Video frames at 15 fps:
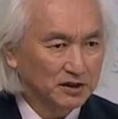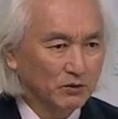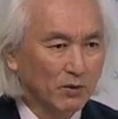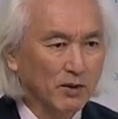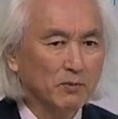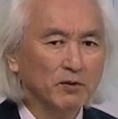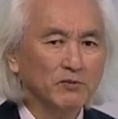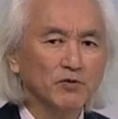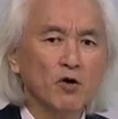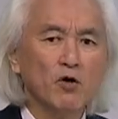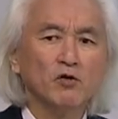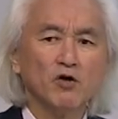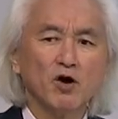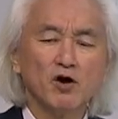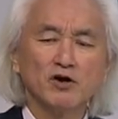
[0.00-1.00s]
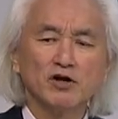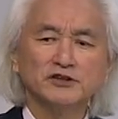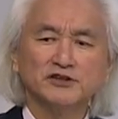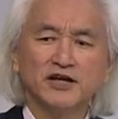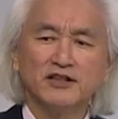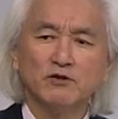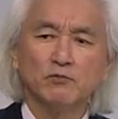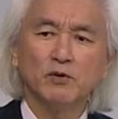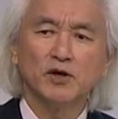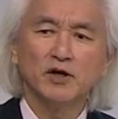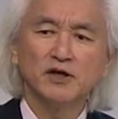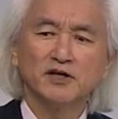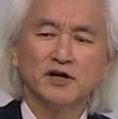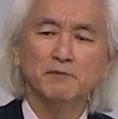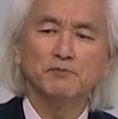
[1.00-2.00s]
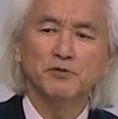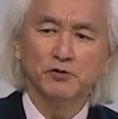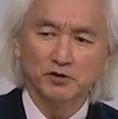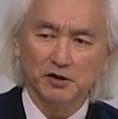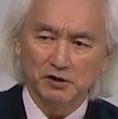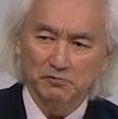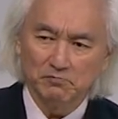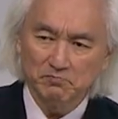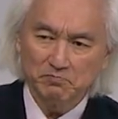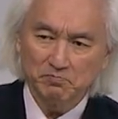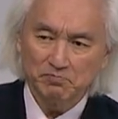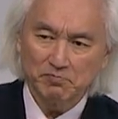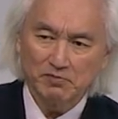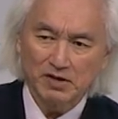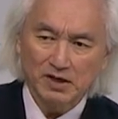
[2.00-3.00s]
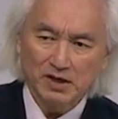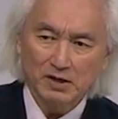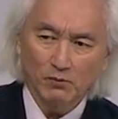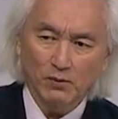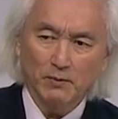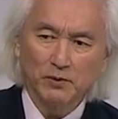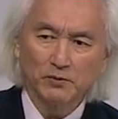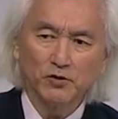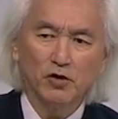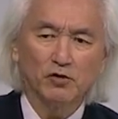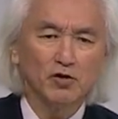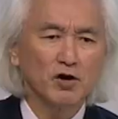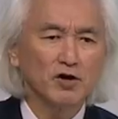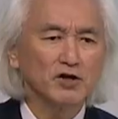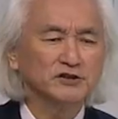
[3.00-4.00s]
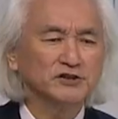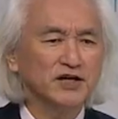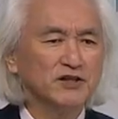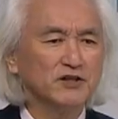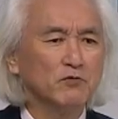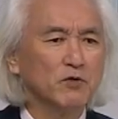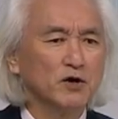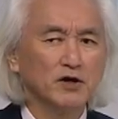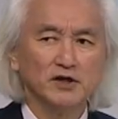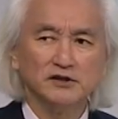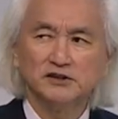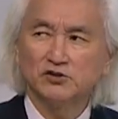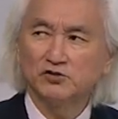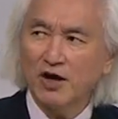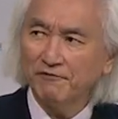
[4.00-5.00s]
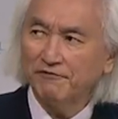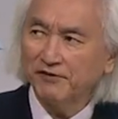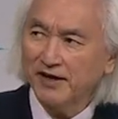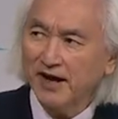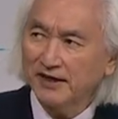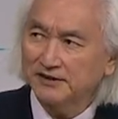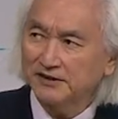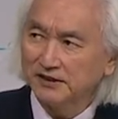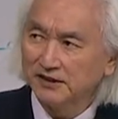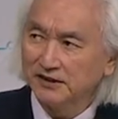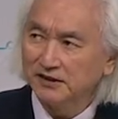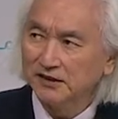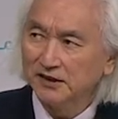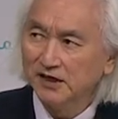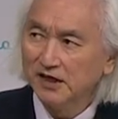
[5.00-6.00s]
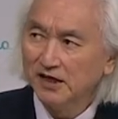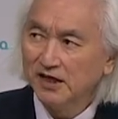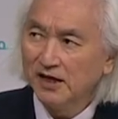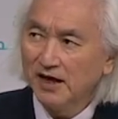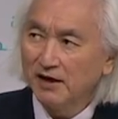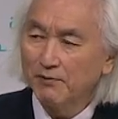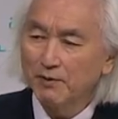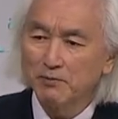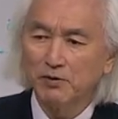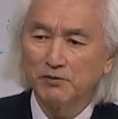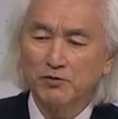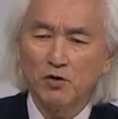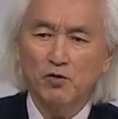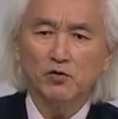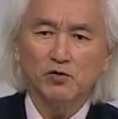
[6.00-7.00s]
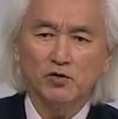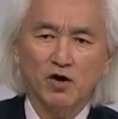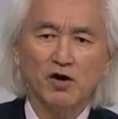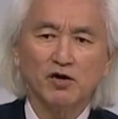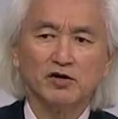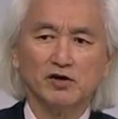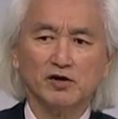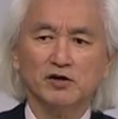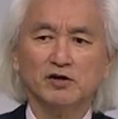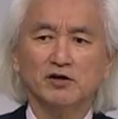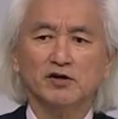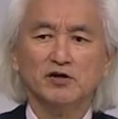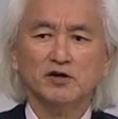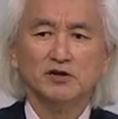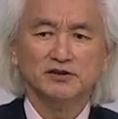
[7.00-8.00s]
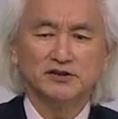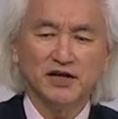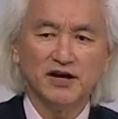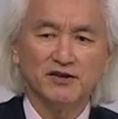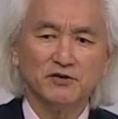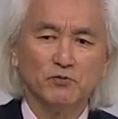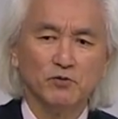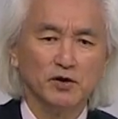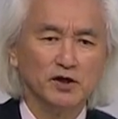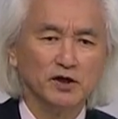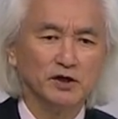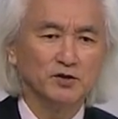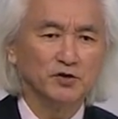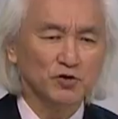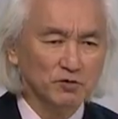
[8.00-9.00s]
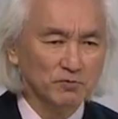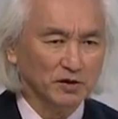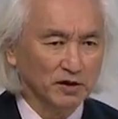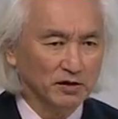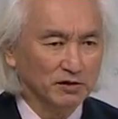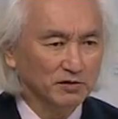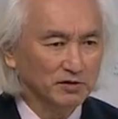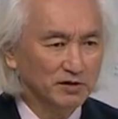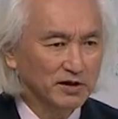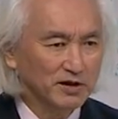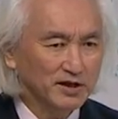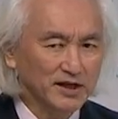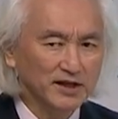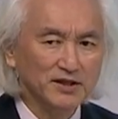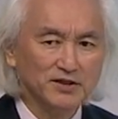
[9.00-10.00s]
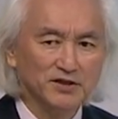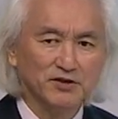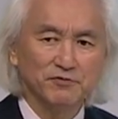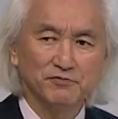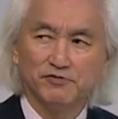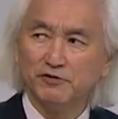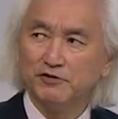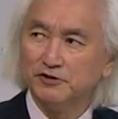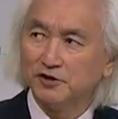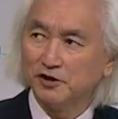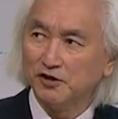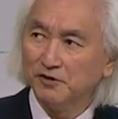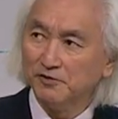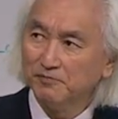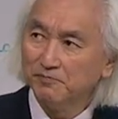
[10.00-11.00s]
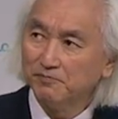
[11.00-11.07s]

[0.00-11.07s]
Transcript: We will no longer say the word computer. We will no longer say the words traffic accident. And we will no longer say the word tumor in the future.